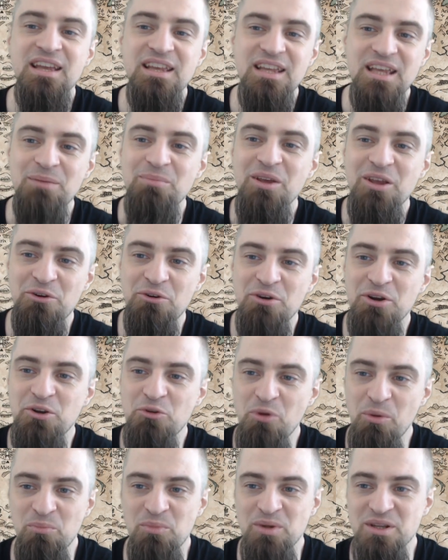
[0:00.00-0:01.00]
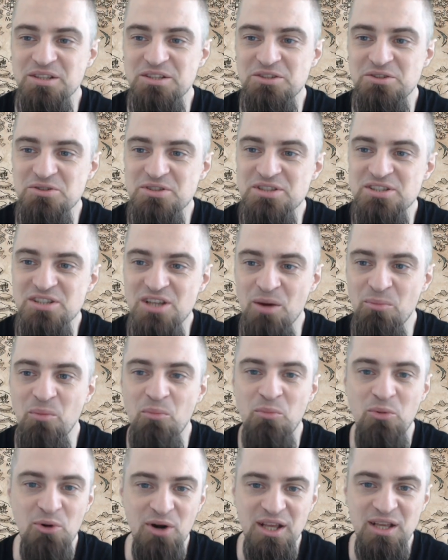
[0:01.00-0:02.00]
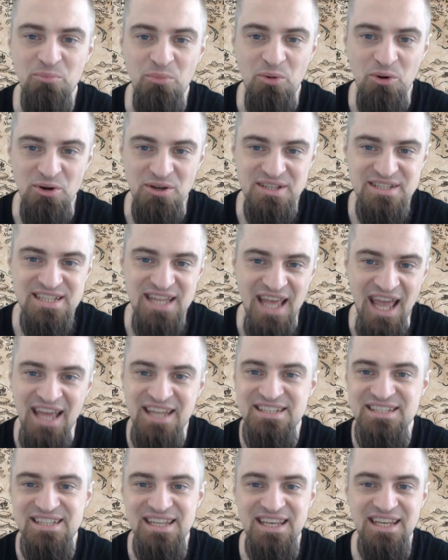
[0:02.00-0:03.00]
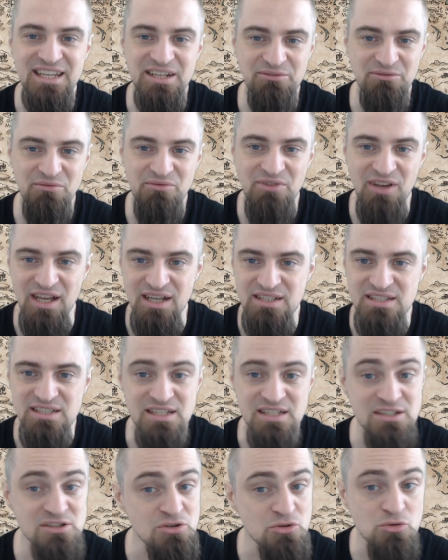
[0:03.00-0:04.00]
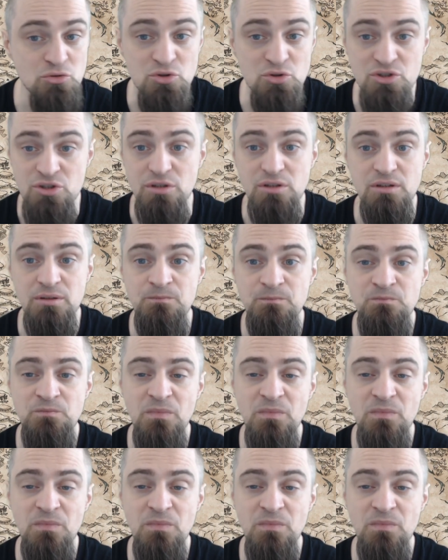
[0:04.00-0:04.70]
keeping your equipment to stop breakpoints and negative effects is crucial.